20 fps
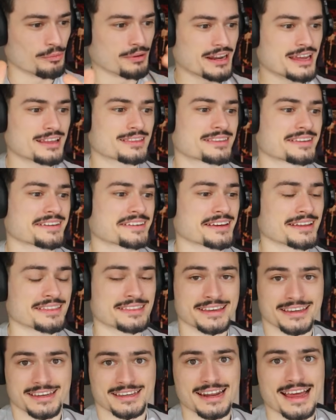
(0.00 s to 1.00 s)
But I think
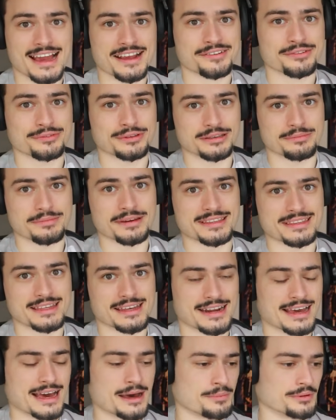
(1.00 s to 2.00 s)
that they can actually make
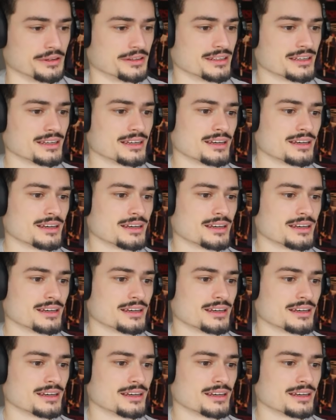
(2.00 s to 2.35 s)
that happen.